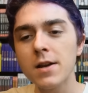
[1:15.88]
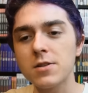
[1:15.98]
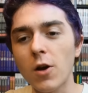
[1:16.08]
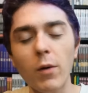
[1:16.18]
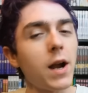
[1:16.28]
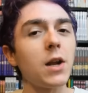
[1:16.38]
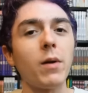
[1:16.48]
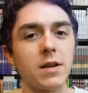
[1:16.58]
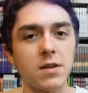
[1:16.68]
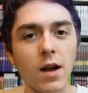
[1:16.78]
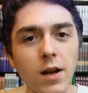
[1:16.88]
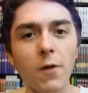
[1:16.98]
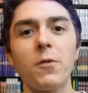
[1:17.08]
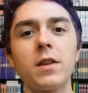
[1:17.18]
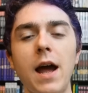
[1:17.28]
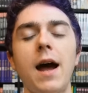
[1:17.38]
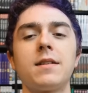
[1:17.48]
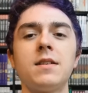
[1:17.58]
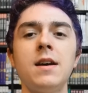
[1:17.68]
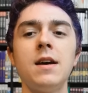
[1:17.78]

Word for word: So anyways, enough of that.